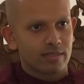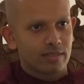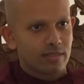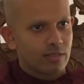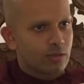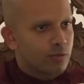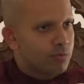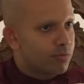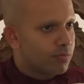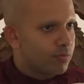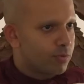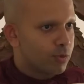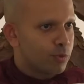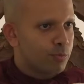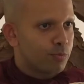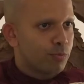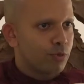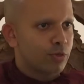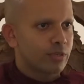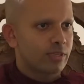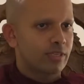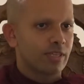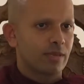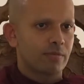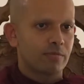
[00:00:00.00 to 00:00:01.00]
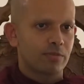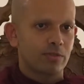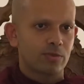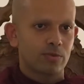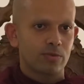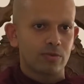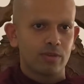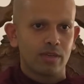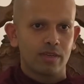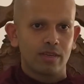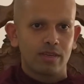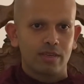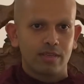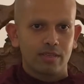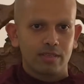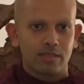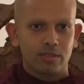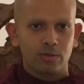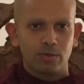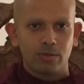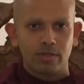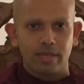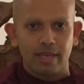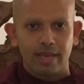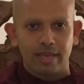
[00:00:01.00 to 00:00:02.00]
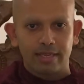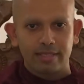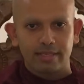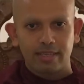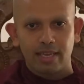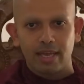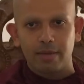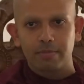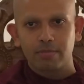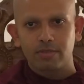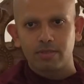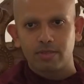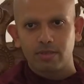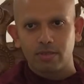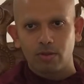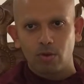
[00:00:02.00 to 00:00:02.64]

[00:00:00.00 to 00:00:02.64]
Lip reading: You push them to do their exams,